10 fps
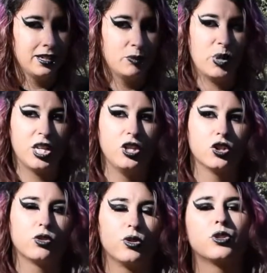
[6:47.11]
making
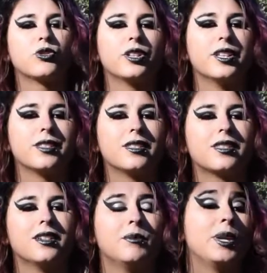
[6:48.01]
your grocery list is
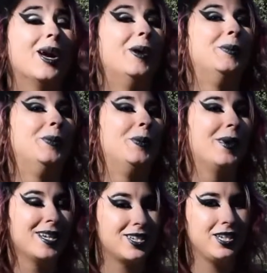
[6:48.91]
going to be a
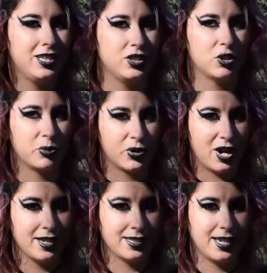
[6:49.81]
much easier
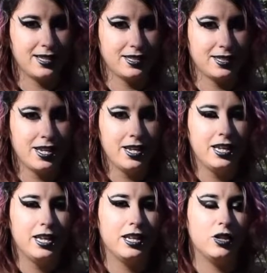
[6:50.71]
process
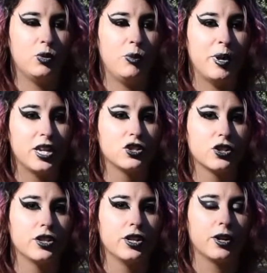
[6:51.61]
and it will make
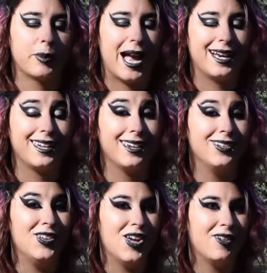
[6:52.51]
sure you're packing
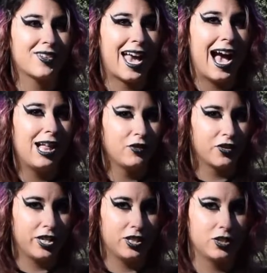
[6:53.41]
enough
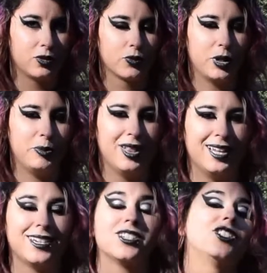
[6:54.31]
calories to
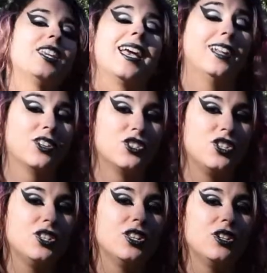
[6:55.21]
replenish the
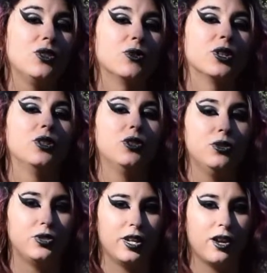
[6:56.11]
energy that you are
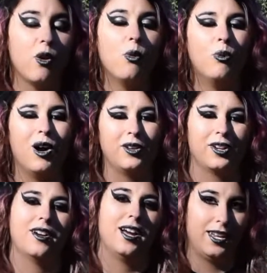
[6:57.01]
using while
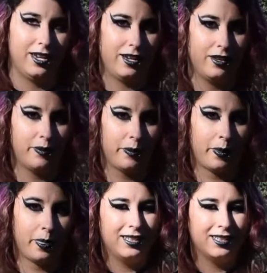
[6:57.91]
you're hiking.
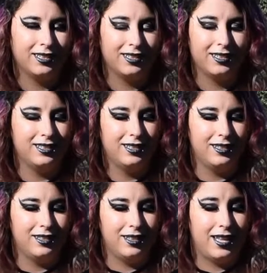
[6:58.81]
And
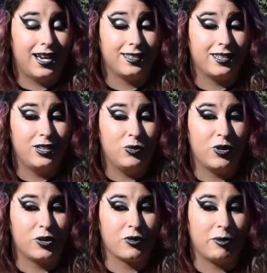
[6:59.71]
the last thing you
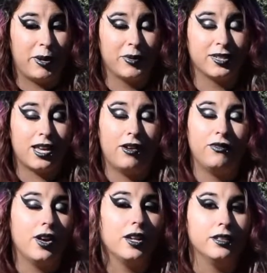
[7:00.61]
want to remember have
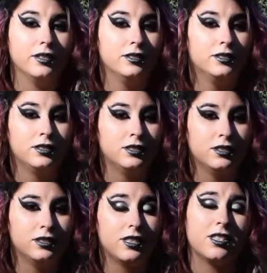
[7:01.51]
fun.
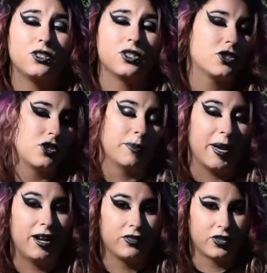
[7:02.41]
This is your trip
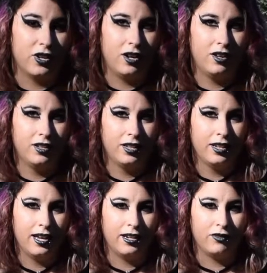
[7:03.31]
after all.
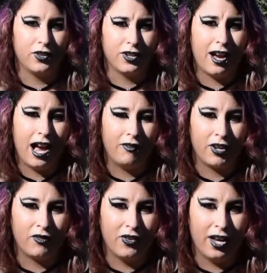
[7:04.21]
And if you're not
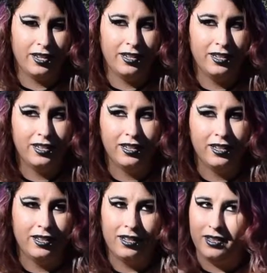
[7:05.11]
having fun,
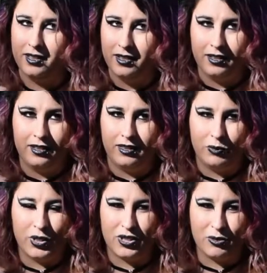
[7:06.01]

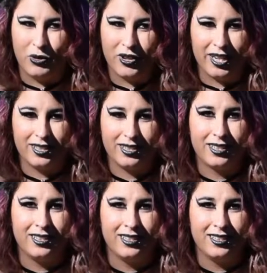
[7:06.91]
what's the
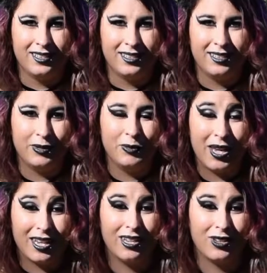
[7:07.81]
point?
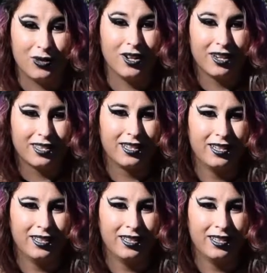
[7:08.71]
Make it yours.